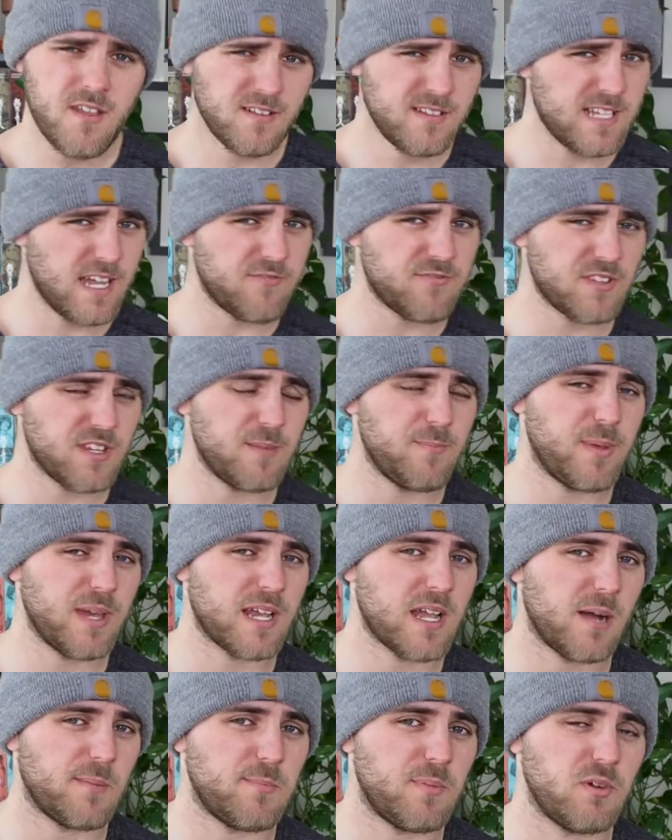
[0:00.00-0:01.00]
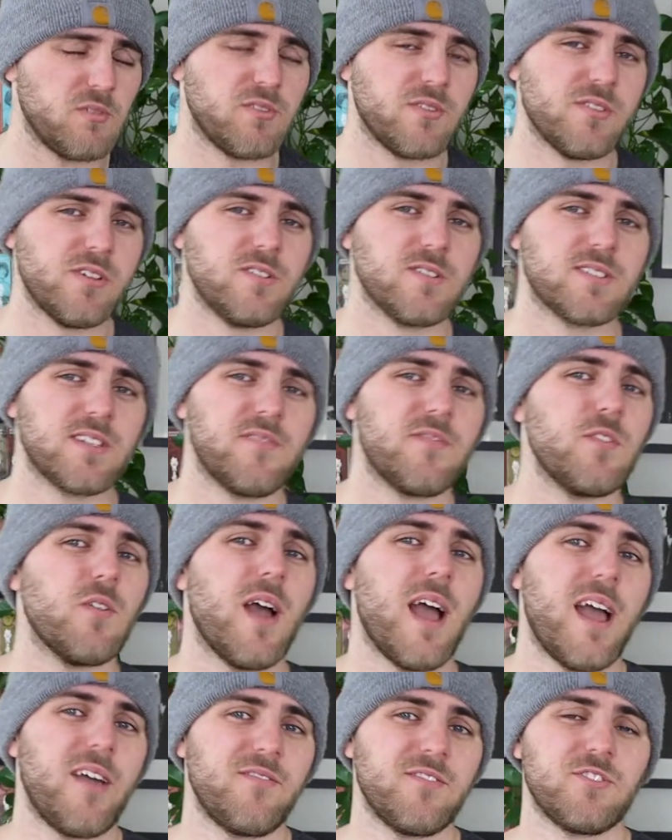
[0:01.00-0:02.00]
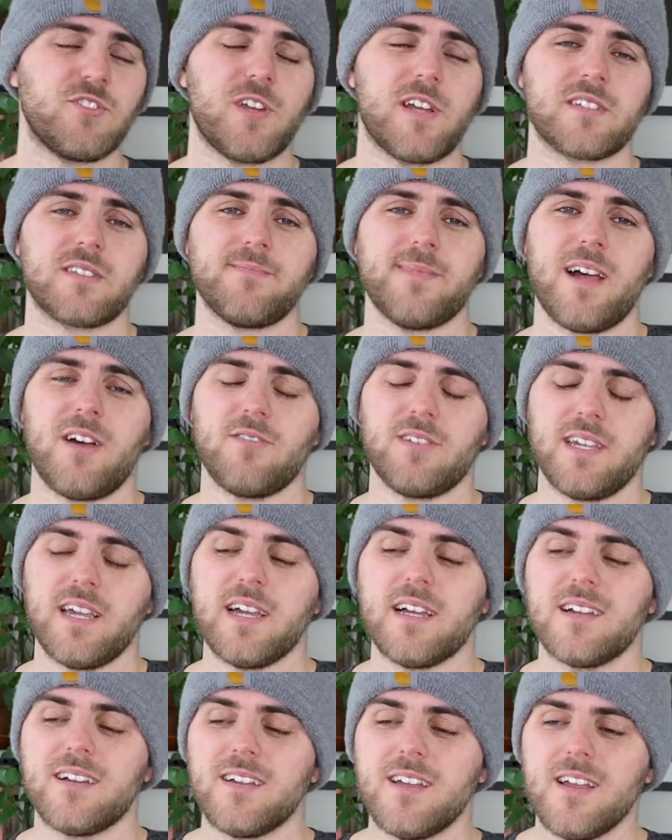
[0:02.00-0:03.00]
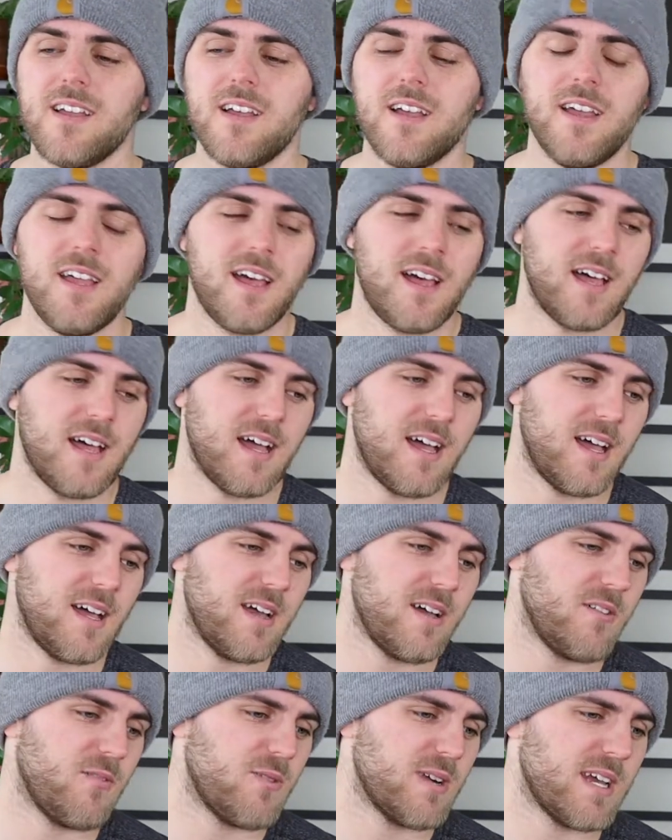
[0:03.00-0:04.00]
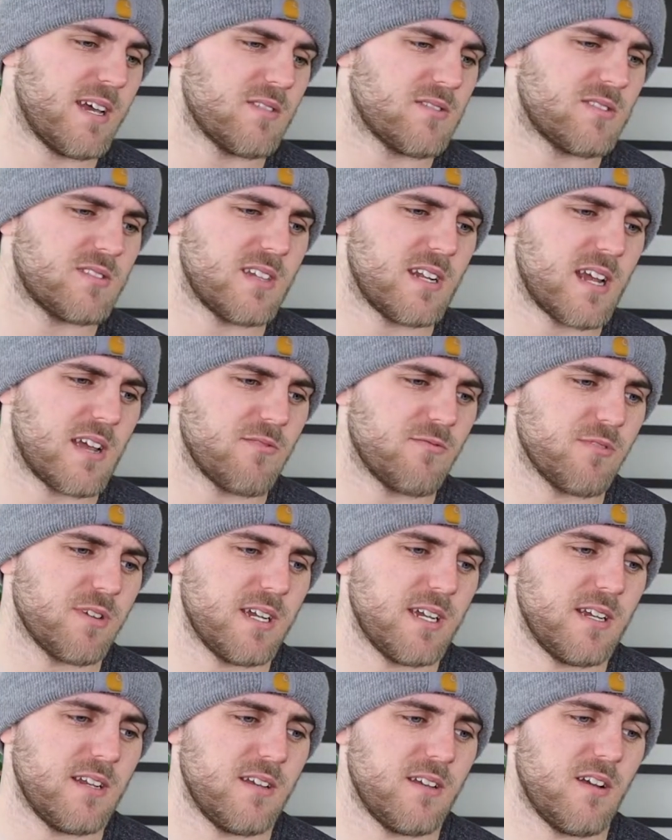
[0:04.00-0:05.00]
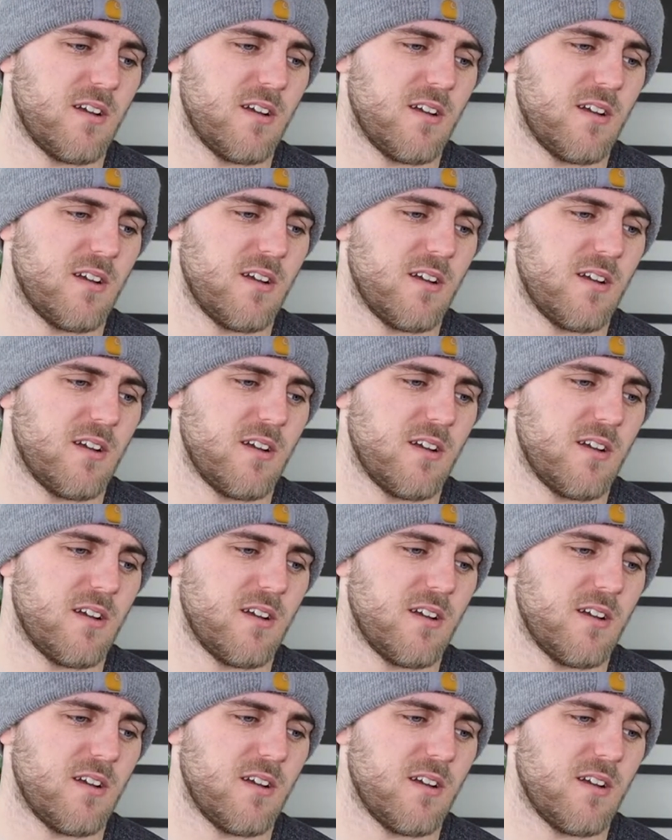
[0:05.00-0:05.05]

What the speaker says: Definitely pick up both of those if you haven't checked them out yet. What else did I read?